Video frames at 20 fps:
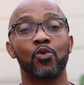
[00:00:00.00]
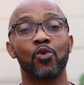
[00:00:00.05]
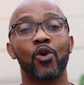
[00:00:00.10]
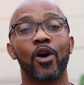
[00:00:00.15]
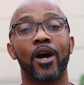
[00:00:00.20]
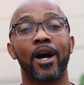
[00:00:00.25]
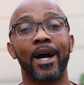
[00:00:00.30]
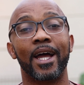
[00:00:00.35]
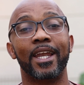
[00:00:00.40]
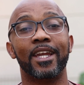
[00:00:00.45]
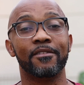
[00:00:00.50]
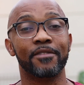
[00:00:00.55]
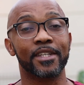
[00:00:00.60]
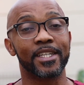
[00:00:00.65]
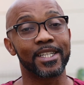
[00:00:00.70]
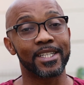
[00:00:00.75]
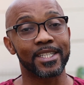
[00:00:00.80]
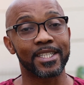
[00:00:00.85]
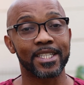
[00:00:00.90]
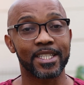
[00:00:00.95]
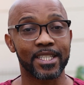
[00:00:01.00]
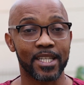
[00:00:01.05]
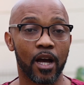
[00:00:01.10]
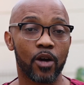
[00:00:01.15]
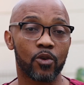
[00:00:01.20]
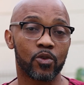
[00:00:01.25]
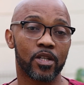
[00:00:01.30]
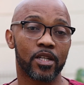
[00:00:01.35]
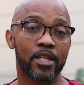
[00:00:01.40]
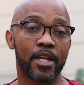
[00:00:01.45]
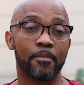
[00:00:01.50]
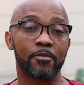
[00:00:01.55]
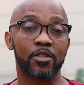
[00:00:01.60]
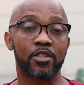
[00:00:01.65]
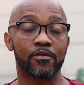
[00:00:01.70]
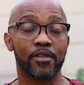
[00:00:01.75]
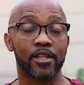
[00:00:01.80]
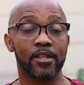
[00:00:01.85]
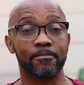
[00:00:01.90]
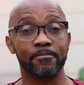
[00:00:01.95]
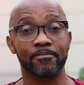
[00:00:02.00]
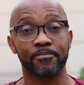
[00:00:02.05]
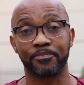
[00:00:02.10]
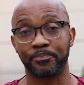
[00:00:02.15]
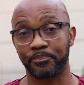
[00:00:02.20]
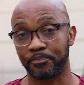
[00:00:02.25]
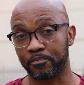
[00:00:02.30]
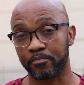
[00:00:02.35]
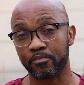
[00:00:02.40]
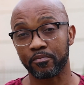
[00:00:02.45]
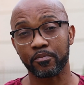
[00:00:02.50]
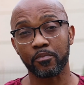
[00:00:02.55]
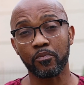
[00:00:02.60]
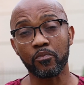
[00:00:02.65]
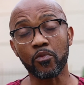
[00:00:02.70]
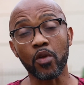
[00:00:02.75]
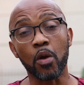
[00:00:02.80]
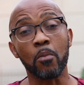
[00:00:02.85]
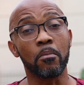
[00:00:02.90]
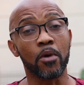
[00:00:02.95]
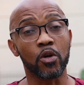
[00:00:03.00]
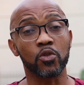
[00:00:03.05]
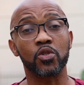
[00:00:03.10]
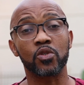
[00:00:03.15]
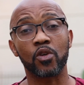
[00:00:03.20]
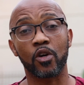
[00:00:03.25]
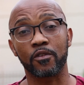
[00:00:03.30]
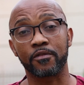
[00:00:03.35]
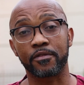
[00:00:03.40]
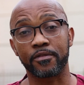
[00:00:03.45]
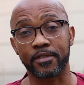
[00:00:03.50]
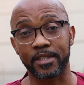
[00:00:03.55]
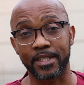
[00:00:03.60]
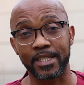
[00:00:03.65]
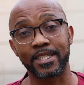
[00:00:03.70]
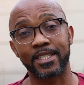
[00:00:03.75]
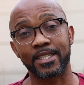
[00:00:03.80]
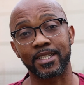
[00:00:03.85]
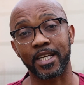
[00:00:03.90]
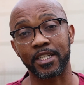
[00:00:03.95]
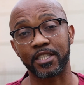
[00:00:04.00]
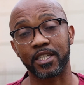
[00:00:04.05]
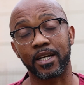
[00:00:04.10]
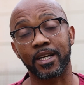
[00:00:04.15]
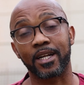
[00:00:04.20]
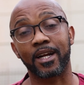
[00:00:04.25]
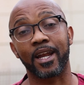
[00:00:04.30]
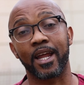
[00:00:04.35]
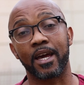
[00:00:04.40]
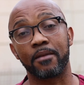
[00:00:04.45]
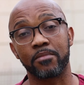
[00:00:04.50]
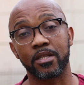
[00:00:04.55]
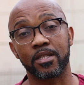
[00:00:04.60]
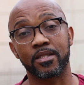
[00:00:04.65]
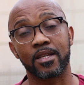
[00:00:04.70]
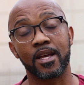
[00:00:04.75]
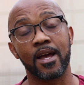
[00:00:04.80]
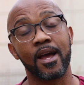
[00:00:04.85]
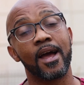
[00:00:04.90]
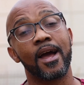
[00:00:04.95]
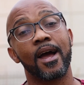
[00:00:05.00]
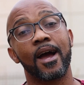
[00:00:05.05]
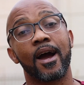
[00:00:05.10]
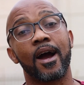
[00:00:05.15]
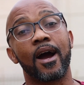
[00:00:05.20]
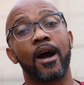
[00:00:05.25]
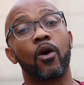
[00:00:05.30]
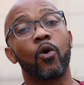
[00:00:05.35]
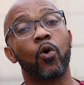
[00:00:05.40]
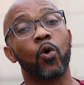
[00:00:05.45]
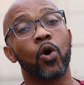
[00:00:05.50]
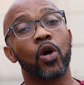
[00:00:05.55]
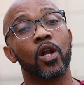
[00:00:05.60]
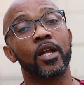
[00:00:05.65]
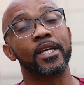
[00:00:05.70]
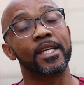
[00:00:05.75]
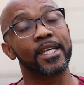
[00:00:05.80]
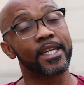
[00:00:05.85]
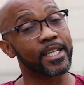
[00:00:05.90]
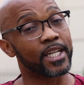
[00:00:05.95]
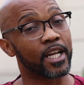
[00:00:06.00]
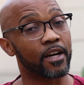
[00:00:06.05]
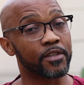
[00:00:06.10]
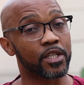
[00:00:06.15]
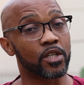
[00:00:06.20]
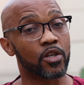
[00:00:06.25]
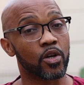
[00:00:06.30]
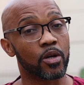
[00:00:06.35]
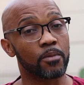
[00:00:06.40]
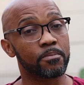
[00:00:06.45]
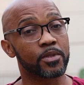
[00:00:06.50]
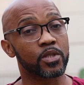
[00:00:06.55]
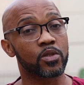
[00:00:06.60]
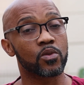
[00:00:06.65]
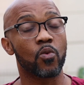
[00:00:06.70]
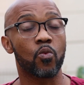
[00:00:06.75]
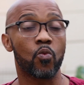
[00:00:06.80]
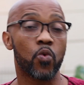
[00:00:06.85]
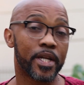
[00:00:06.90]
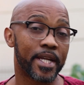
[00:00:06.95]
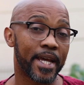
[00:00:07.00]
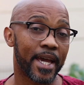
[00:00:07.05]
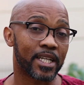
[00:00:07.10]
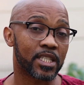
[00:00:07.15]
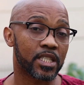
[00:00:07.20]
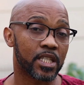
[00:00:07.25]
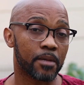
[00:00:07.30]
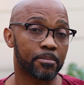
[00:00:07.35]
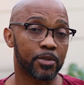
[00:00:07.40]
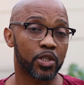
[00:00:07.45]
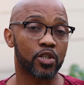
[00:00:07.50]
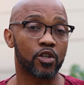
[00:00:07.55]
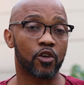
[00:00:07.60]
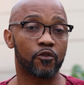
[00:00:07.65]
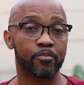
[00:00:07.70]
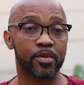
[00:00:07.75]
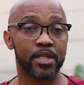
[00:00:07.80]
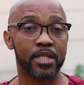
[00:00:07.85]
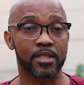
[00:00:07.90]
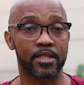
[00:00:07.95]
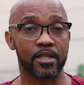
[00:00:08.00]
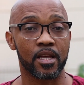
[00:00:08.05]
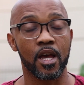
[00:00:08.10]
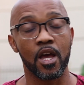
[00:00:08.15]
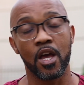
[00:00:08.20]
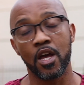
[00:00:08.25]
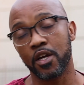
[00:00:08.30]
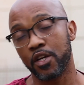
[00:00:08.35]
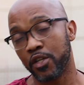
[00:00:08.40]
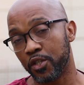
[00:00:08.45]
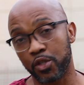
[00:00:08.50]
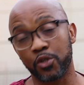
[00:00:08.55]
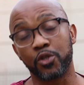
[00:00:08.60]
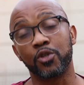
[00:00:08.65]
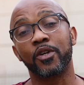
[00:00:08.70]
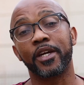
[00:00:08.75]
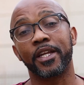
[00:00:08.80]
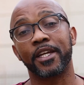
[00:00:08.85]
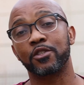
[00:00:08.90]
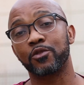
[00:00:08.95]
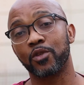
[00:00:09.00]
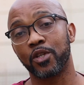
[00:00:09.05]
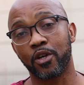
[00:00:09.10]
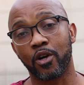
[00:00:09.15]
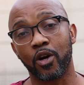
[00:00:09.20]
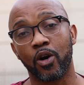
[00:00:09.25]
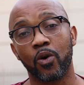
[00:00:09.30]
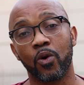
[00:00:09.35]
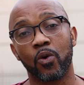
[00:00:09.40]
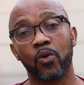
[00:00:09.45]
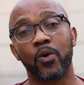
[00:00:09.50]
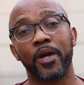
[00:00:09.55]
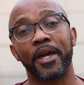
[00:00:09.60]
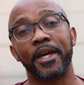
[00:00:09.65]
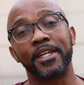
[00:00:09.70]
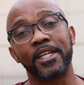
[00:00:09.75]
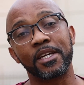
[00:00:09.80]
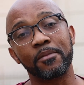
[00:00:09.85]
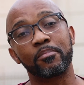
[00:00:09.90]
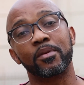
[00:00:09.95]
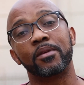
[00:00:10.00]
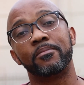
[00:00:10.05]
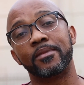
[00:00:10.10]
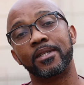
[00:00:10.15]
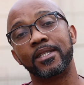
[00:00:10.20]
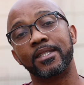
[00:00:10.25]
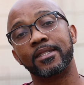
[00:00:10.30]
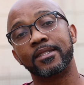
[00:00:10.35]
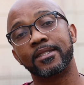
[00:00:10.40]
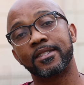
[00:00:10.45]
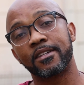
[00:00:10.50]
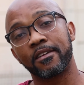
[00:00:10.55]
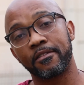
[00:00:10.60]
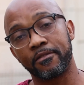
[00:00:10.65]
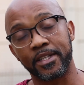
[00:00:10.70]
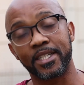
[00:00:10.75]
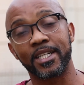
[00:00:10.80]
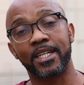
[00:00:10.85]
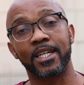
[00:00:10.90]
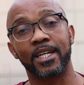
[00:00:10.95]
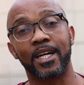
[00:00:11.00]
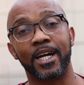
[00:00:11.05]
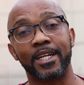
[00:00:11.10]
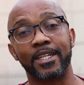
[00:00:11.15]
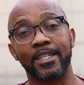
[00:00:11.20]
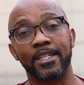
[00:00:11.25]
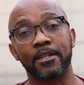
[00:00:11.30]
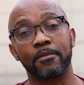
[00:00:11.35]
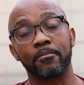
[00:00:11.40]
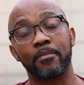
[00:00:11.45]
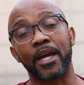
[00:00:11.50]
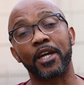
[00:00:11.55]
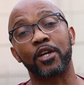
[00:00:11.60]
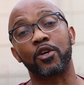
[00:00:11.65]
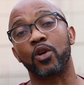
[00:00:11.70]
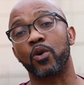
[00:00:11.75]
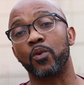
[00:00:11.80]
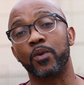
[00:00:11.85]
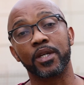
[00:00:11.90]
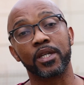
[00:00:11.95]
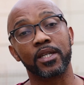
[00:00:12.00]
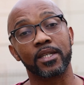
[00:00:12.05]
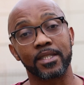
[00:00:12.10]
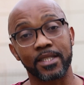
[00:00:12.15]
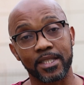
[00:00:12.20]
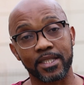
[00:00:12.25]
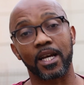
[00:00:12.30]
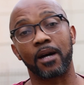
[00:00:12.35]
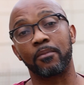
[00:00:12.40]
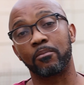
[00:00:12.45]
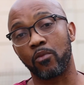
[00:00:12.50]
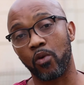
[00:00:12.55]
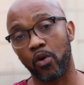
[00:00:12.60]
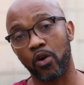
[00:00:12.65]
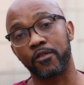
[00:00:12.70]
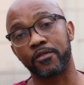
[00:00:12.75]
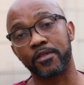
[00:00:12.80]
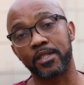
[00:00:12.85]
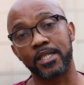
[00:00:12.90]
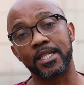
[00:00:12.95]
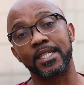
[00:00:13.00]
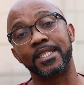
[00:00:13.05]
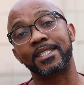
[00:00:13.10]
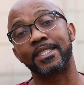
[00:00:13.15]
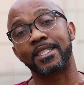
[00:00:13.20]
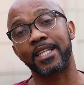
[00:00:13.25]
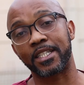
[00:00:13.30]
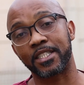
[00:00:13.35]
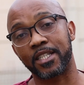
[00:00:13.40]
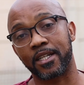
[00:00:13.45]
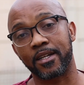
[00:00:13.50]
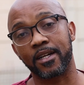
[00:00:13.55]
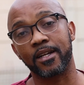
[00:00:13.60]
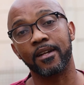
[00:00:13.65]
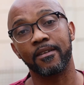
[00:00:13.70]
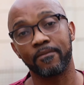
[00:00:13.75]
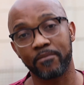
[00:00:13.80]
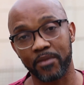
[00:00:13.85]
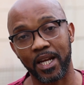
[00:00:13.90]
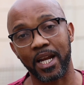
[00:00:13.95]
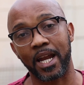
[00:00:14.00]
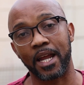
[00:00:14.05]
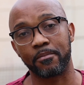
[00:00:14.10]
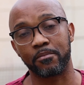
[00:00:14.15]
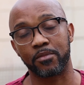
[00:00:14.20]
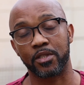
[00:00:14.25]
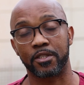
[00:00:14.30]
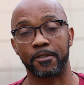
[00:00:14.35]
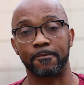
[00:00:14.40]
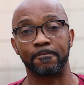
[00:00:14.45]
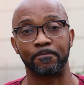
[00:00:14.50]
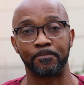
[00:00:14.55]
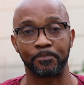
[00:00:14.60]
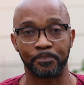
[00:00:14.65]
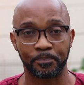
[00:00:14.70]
who are living in the southern hemisphere, most of these natural climbers are all heat-loving crops with the exception of peas. So you can actually go and implement vertical gardening by growing some of these natural climbers.